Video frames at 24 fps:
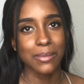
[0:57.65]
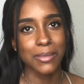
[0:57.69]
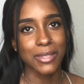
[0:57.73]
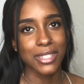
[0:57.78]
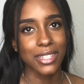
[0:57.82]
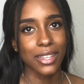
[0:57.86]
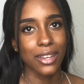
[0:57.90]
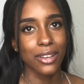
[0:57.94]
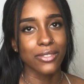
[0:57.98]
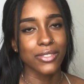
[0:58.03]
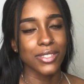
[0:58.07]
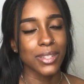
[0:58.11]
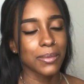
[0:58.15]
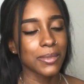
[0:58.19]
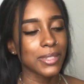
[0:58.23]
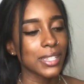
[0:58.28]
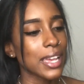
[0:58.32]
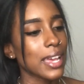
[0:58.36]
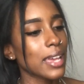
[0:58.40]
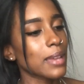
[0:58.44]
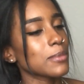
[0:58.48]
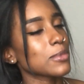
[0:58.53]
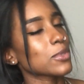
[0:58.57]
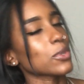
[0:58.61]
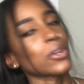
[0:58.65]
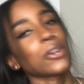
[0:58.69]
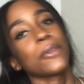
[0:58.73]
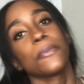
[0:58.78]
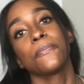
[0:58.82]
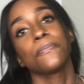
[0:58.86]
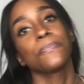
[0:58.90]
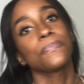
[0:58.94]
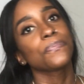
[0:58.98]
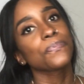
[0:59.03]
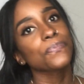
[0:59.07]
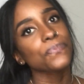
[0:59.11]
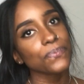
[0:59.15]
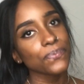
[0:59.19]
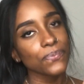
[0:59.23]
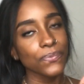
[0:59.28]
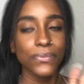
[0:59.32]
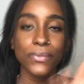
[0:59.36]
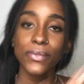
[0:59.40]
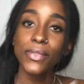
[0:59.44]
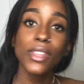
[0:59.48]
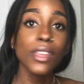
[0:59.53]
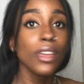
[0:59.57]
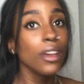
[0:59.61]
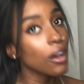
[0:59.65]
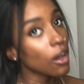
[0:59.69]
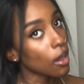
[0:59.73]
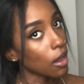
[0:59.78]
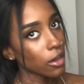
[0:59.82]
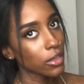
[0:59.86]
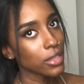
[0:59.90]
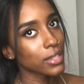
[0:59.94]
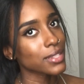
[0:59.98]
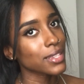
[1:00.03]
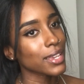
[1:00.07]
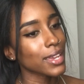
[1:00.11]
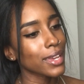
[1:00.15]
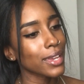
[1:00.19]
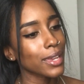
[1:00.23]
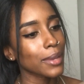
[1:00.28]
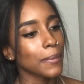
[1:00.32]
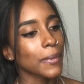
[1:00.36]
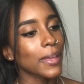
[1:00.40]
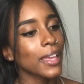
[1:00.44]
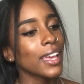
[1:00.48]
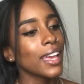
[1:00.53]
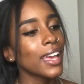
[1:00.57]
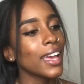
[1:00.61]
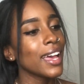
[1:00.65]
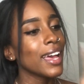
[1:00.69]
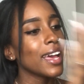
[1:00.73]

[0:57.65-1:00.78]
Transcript: himself sometimes or all the time.